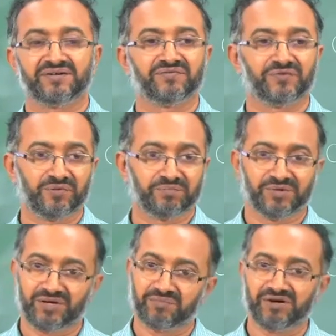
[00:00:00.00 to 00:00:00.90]

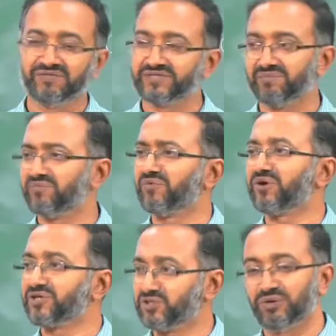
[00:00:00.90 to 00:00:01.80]
from above, some
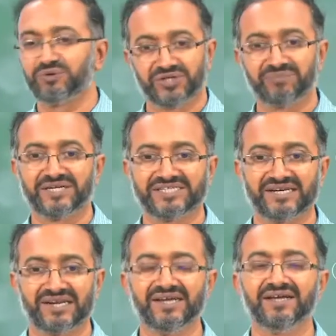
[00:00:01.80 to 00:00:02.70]
water solution
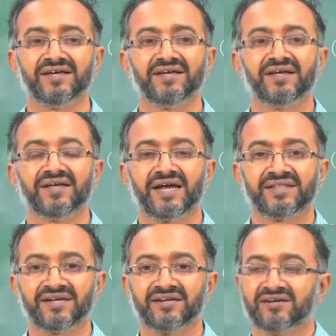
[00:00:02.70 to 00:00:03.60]
basically,
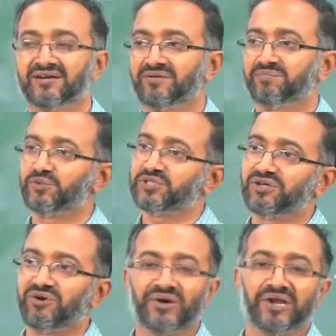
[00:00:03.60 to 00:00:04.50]
and then push
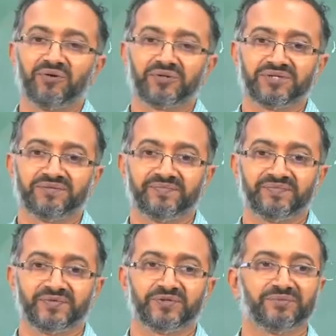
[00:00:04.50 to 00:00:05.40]
the oil out.
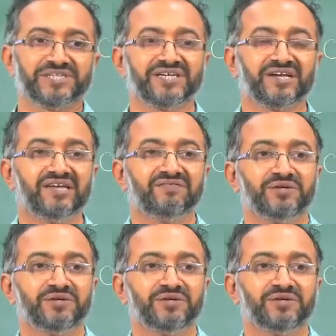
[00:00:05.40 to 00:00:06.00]
So, basically we